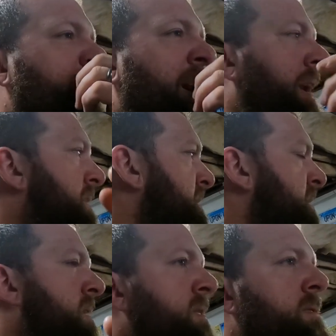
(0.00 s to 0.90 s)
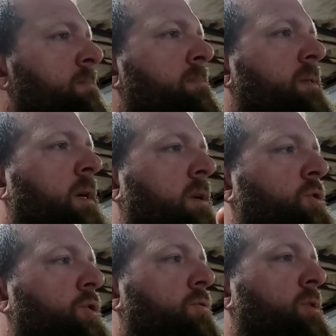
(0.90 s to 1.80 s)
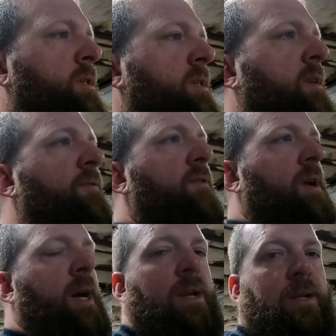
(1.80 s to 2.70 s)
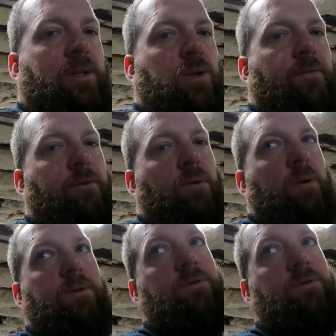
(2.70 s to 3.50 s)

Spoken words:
I'm not going to choose a different editing software when I've